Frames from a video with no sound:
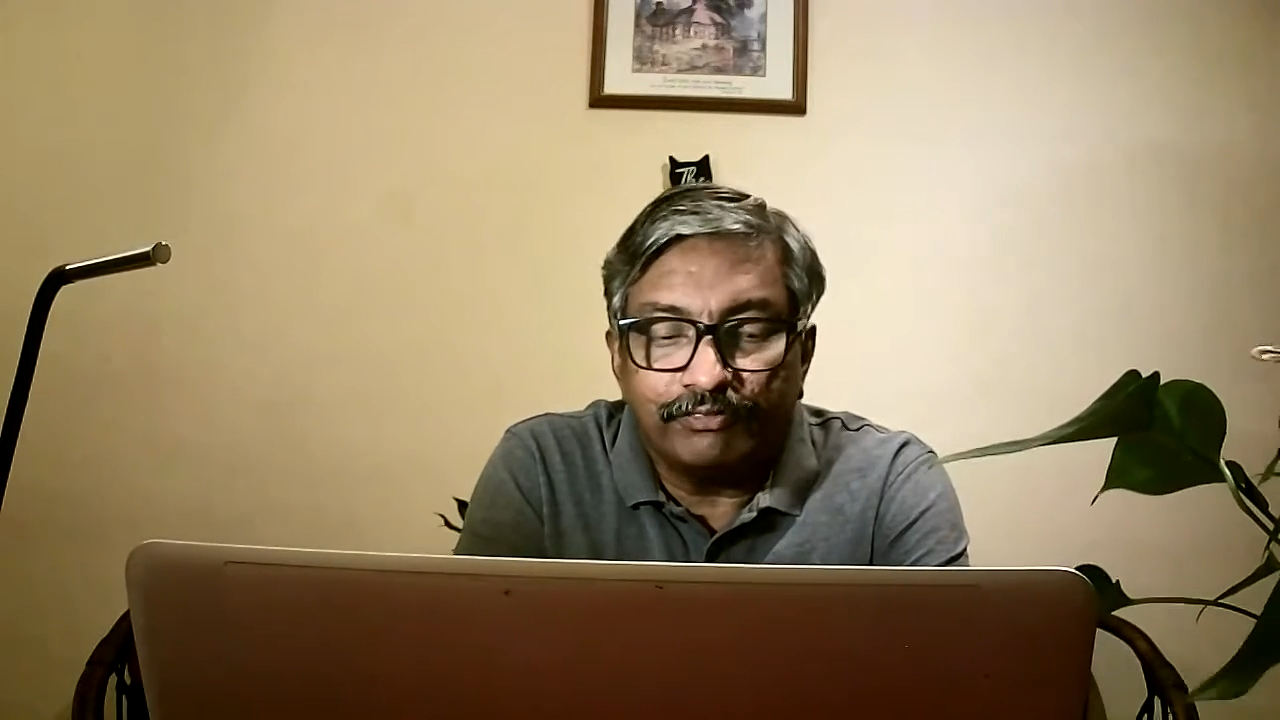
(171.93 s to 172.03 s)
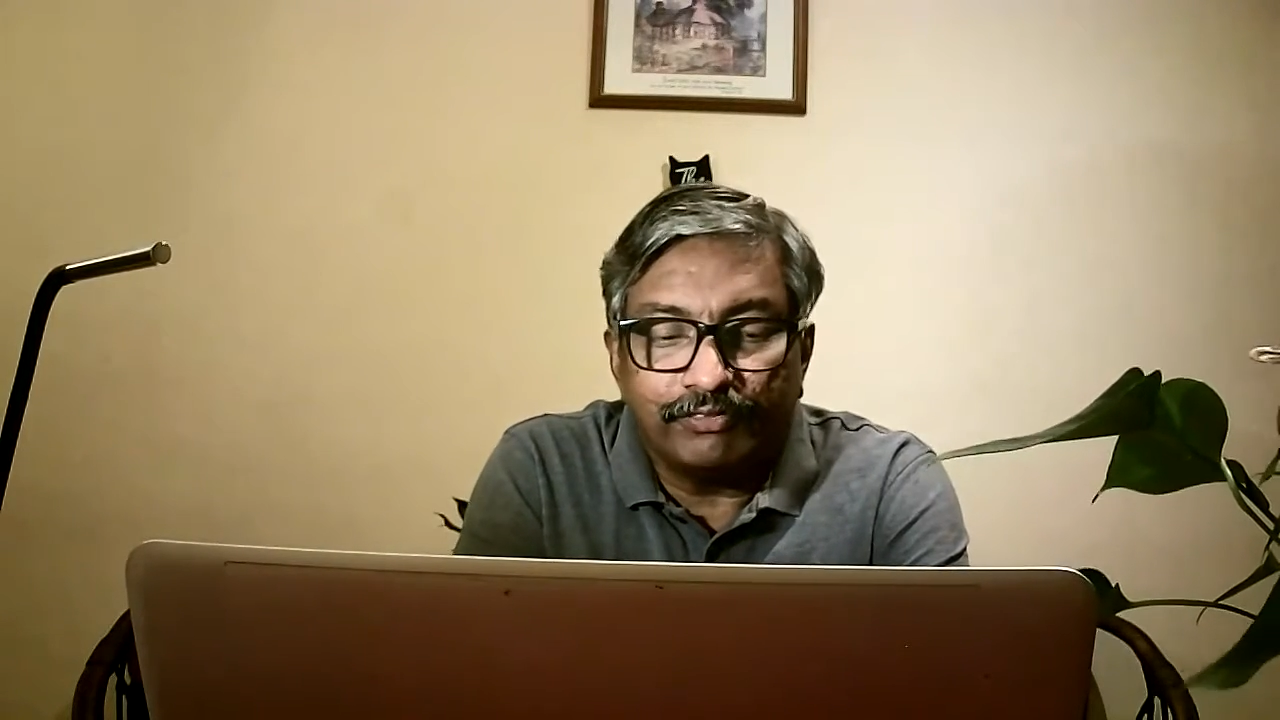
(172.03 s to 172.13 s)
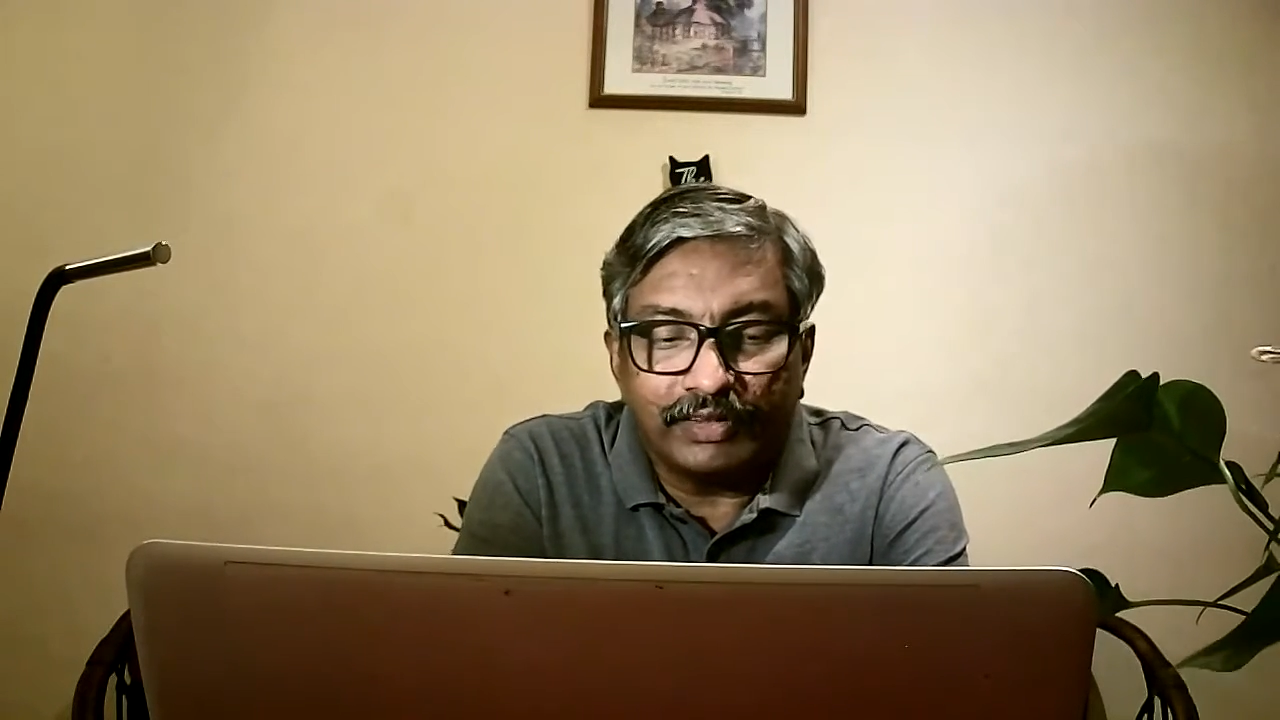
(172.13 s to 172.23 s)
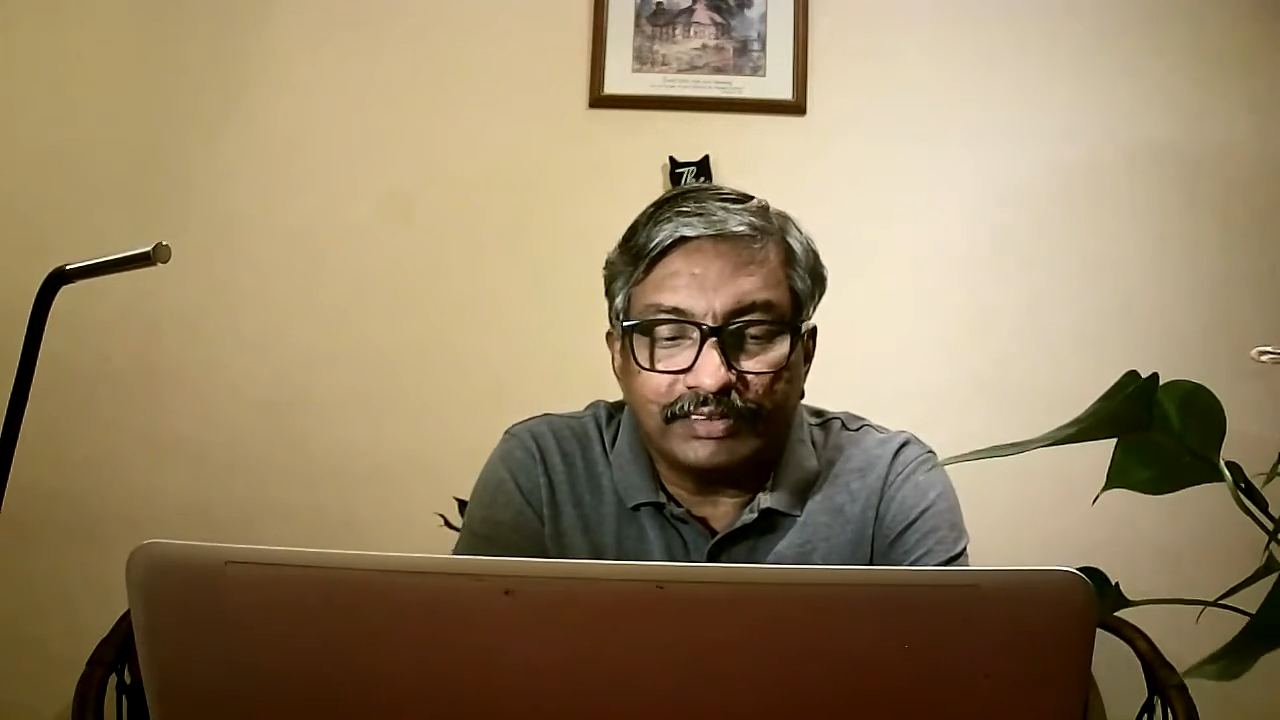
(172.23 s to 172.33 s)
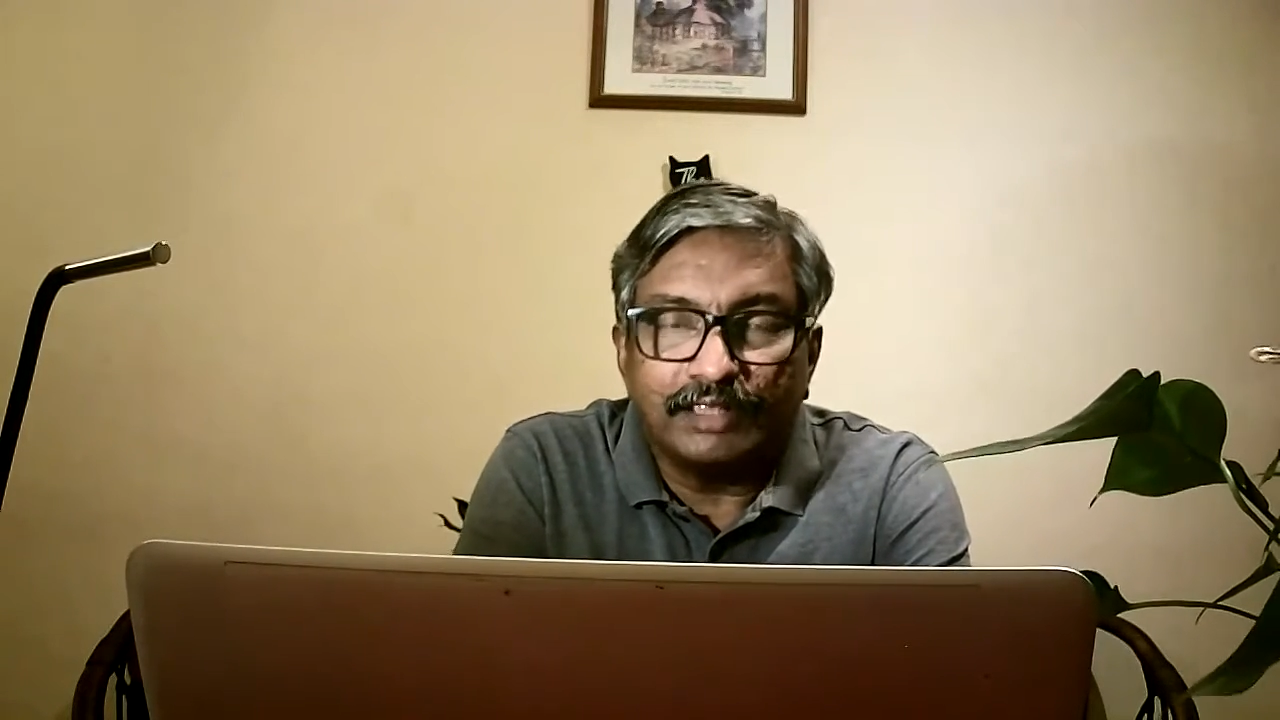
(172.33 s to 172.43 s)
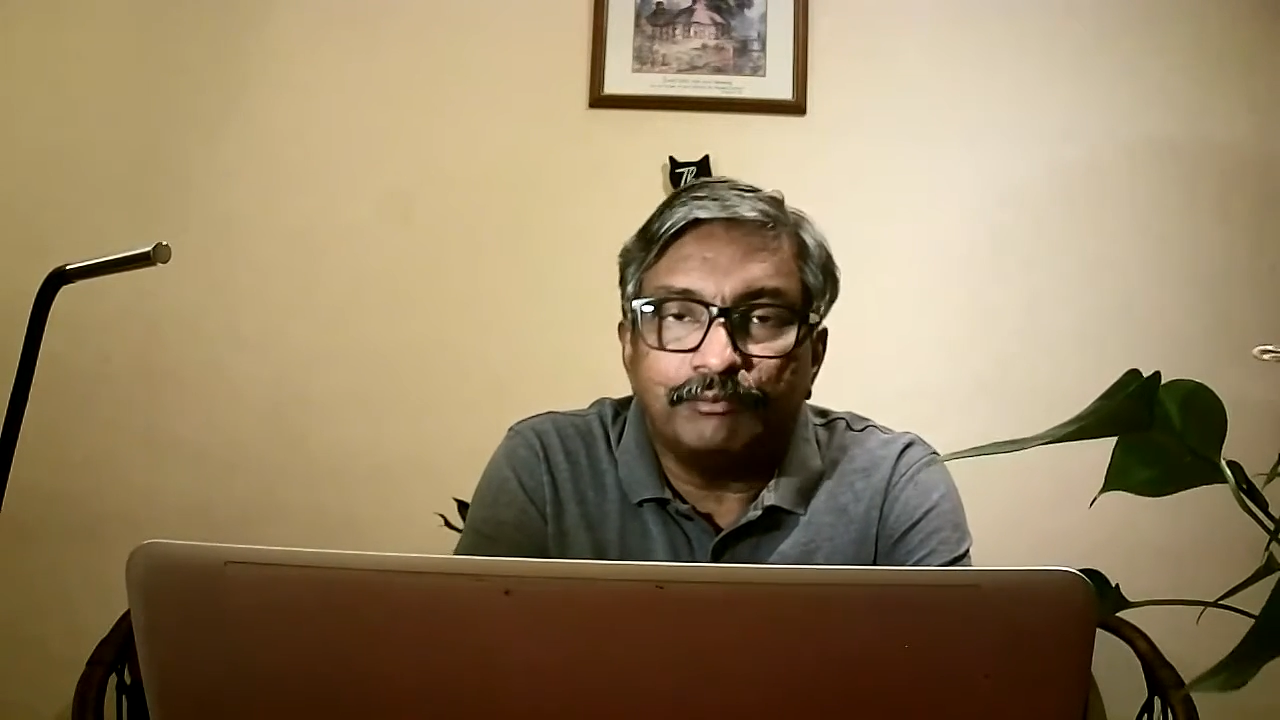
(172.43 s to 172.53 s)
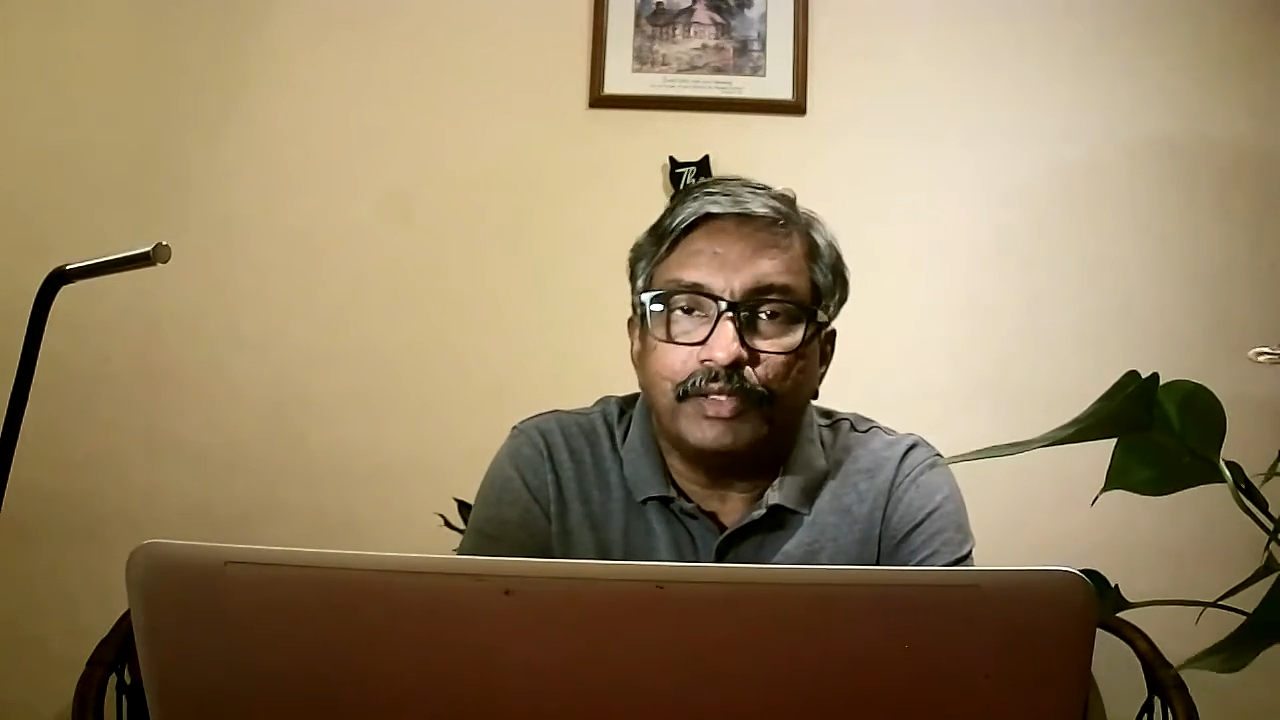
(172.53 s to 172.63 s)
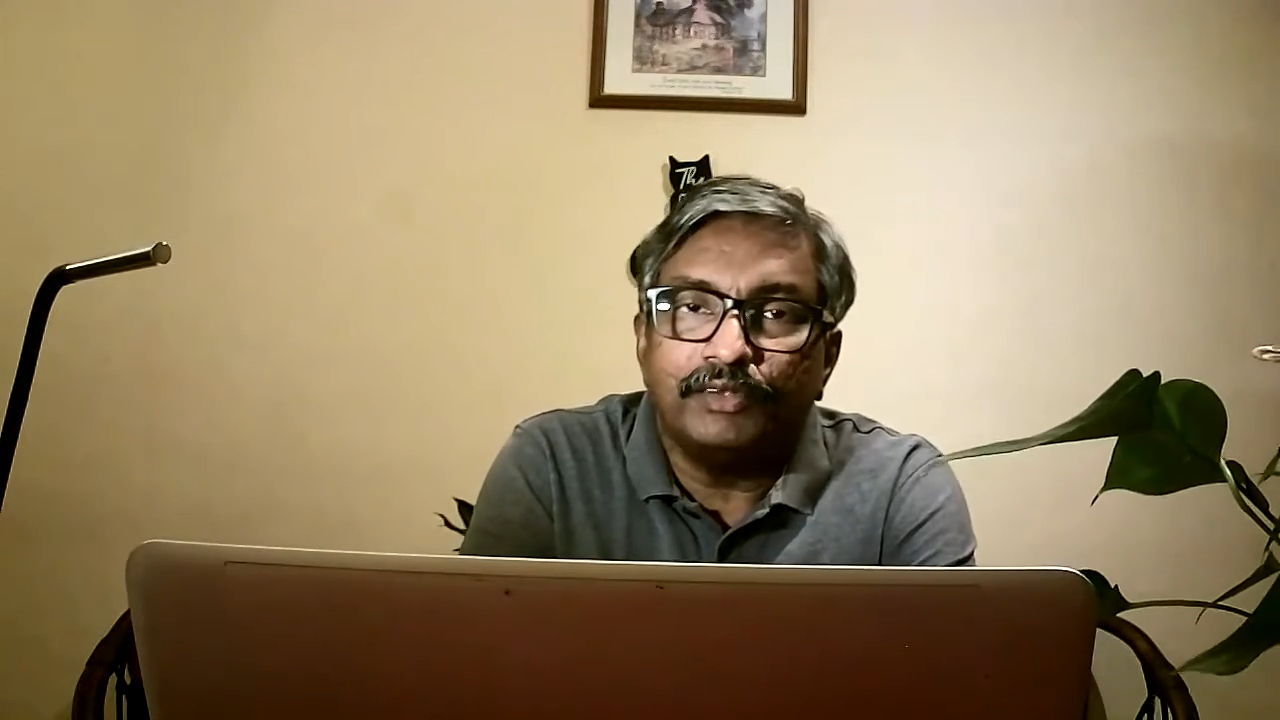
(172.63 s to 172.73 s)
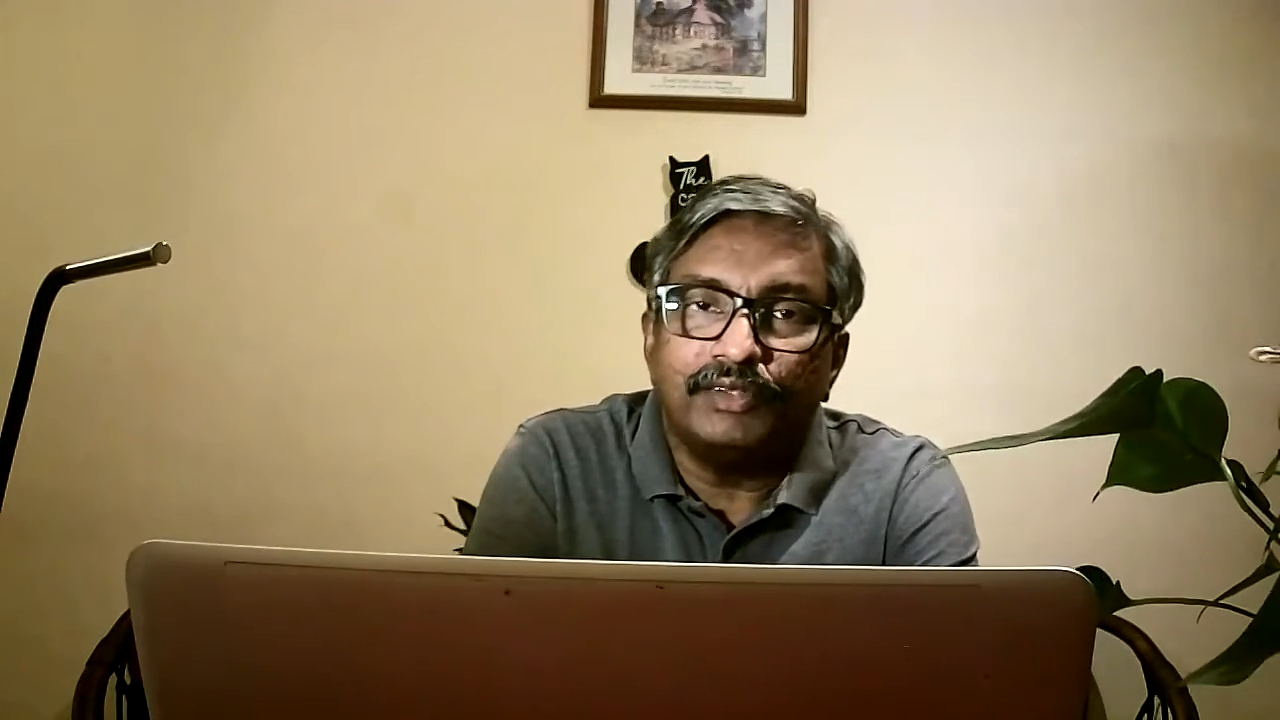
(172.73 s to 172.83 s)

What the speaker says: for example,